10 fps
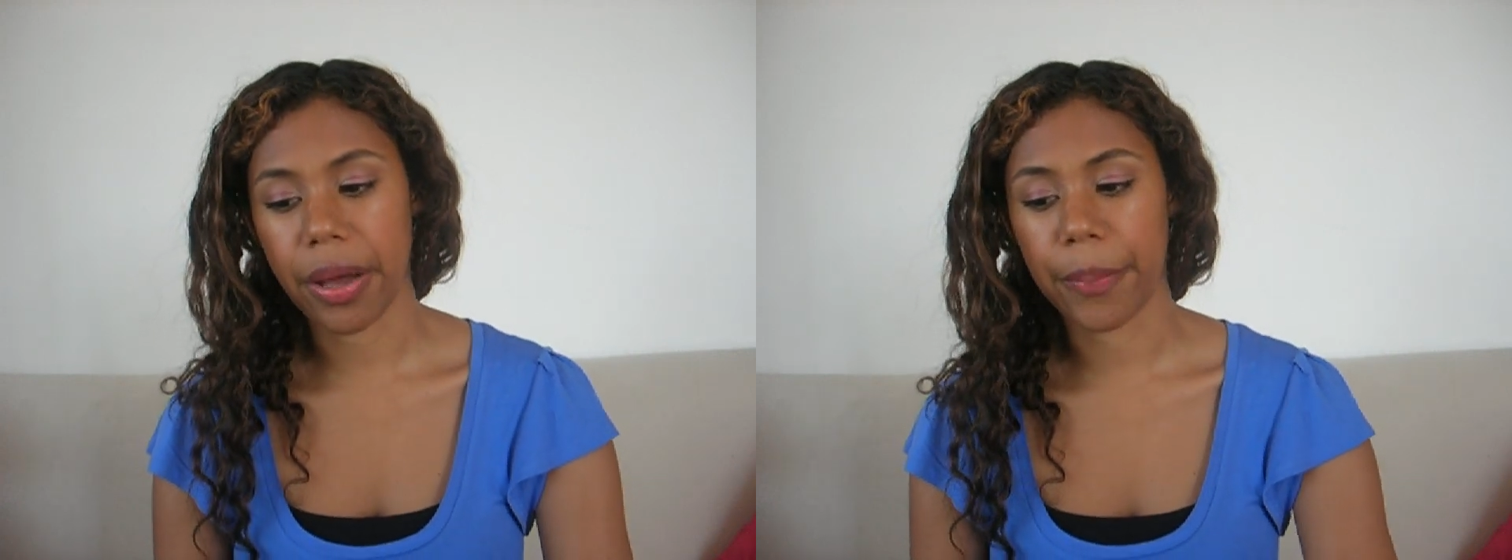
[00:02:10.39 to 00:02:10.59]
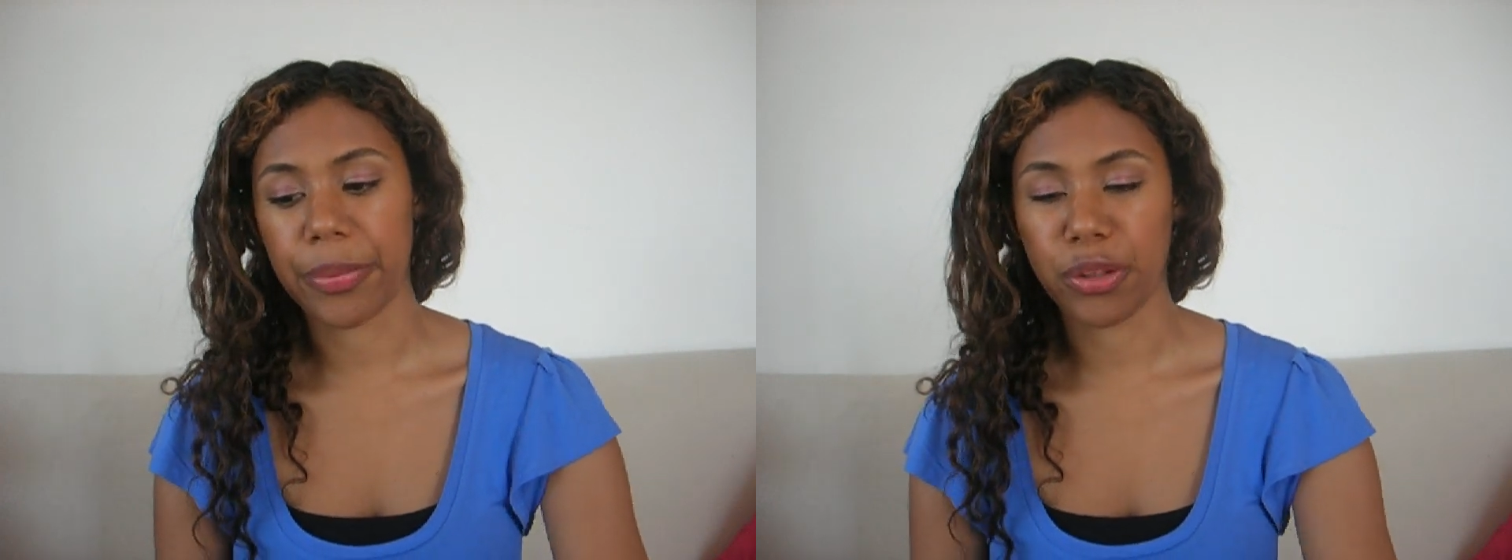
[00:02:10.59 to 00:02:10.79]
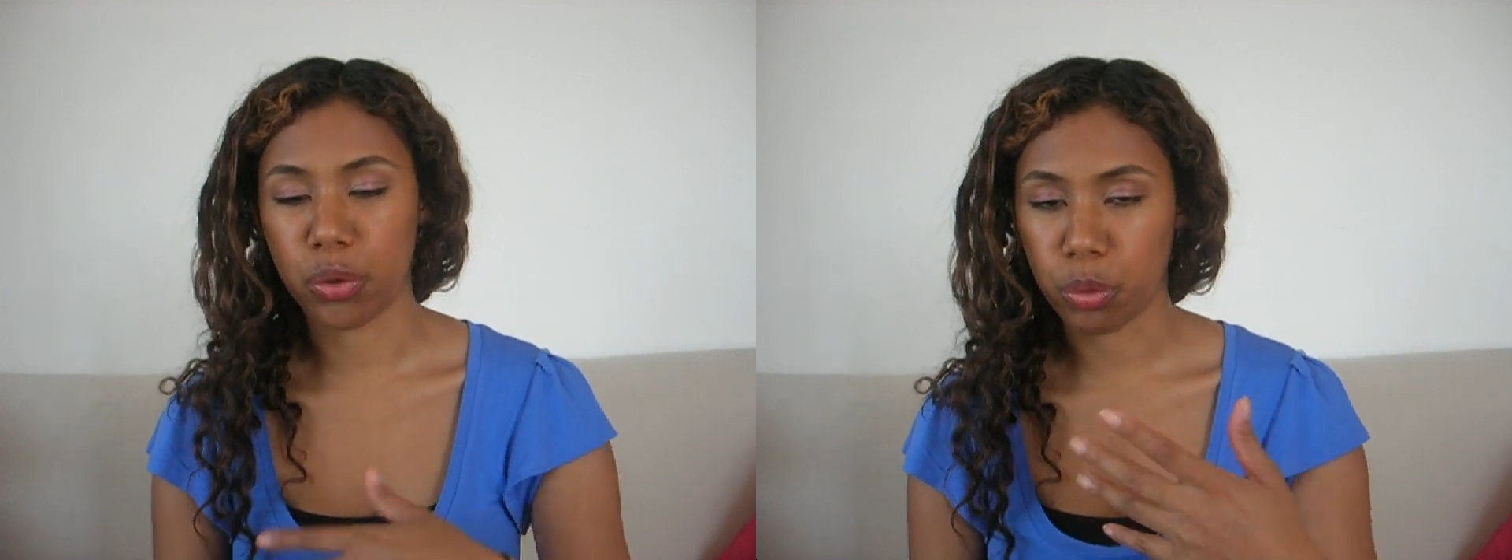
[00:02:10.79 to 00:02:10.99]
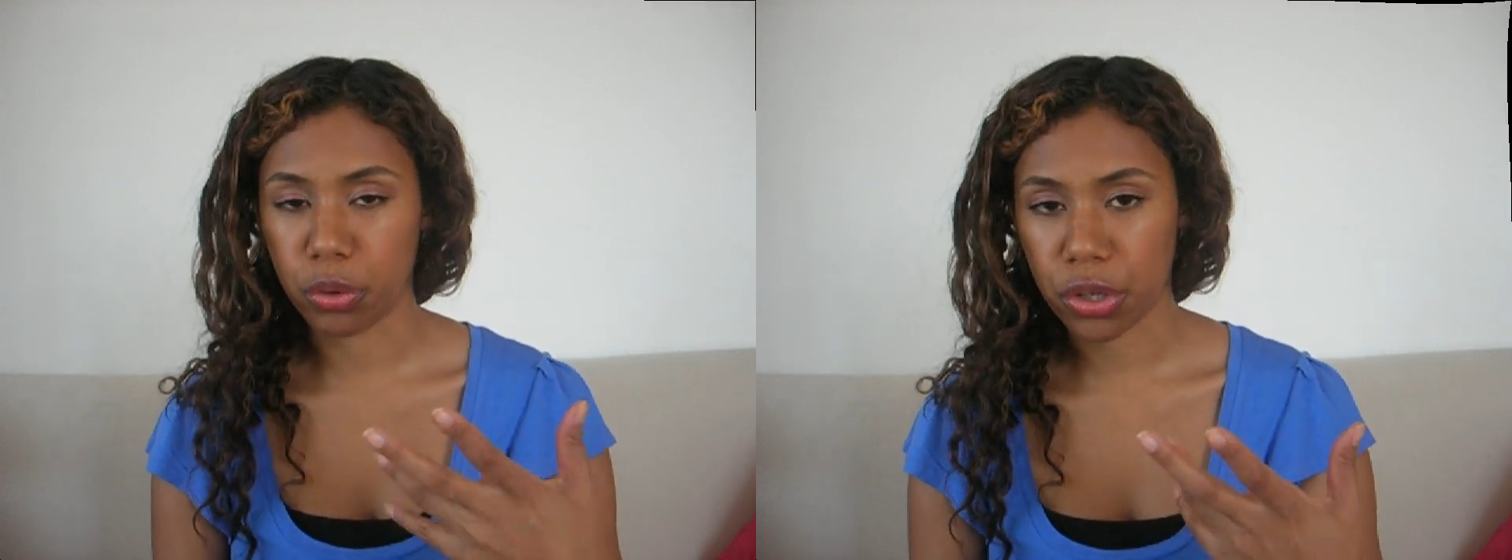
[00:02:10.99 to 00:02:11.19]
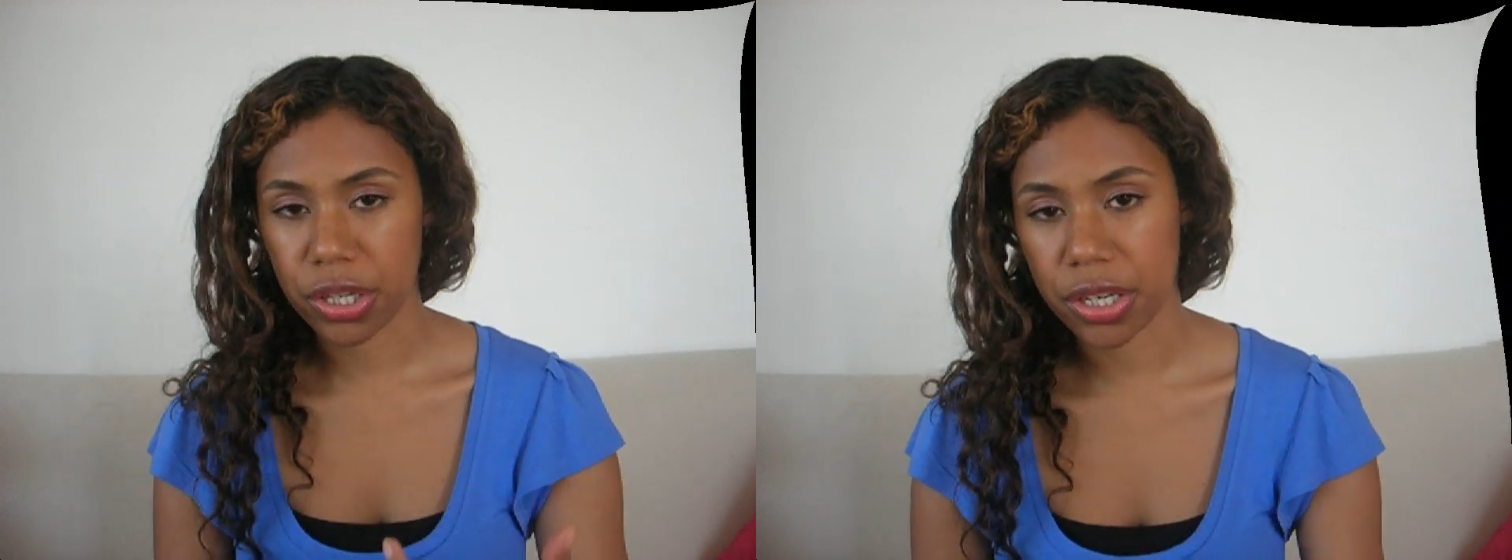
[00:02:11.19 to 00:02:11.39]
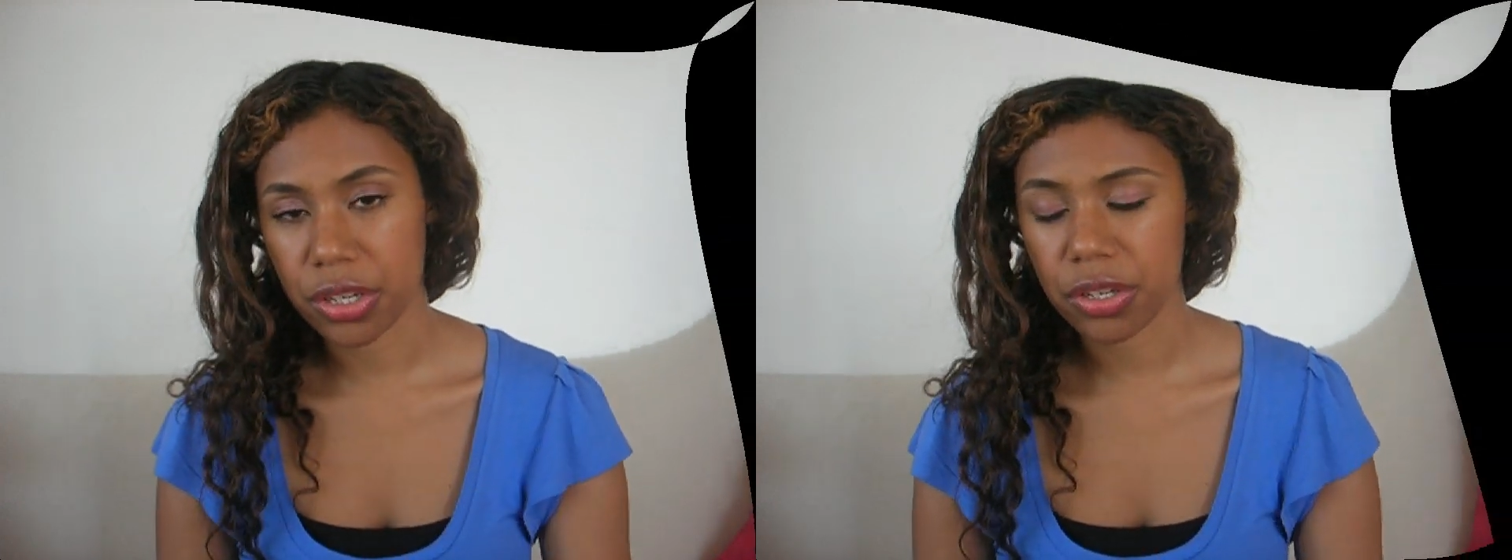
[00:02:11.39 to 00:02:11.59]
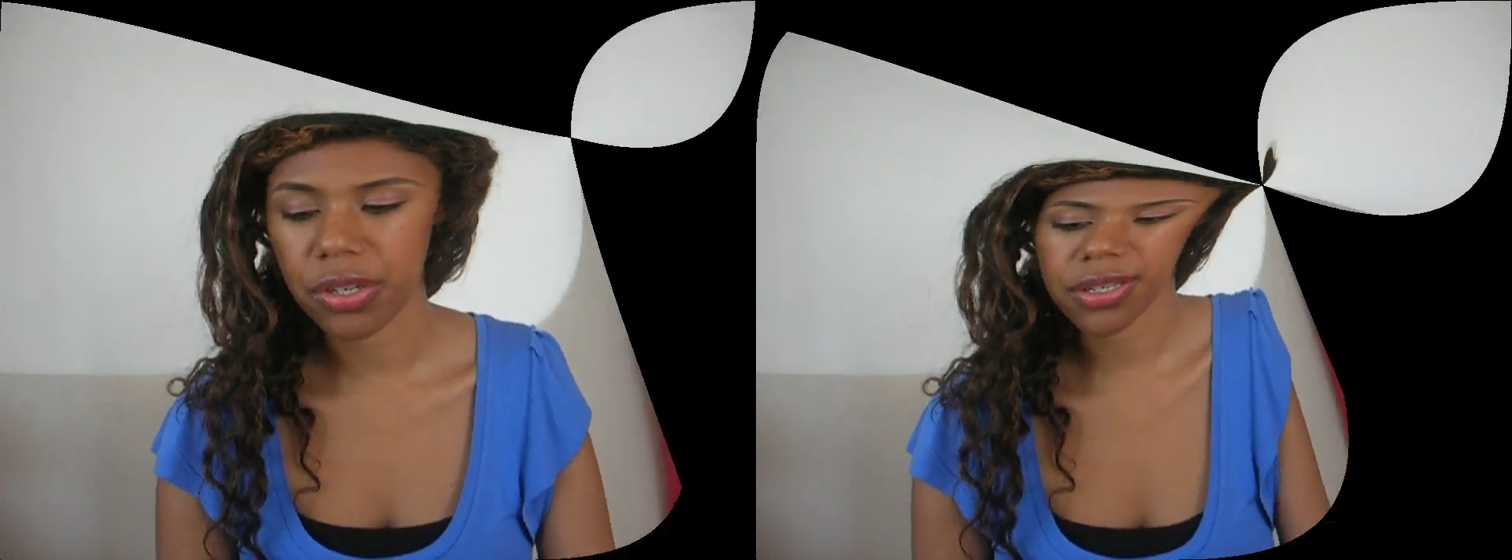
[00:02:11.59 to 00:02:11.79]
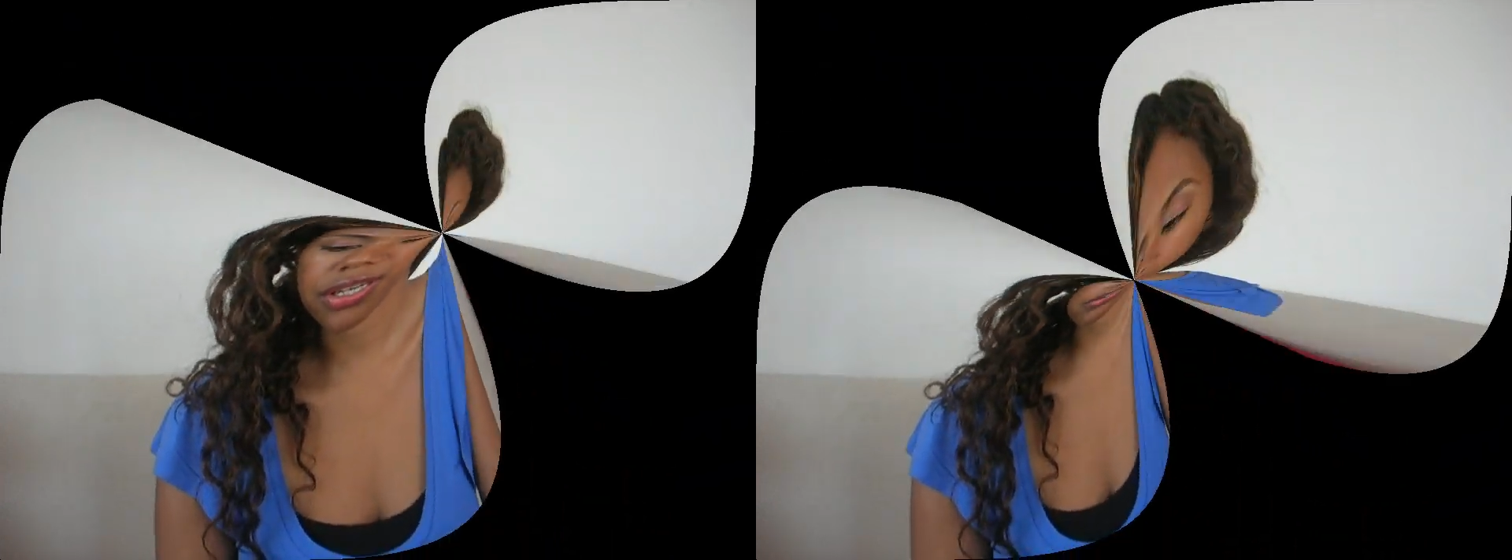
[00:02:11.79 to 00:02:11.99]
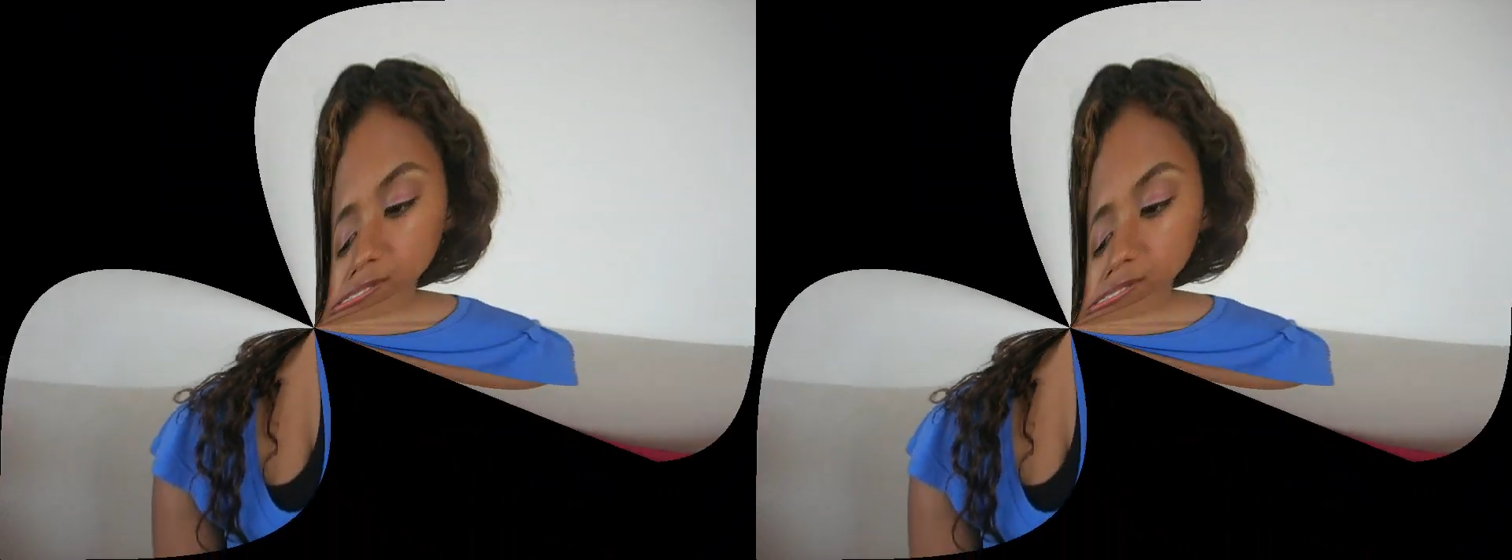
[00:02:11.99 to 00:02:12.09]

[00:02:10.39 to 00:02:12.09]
the normal conditioners.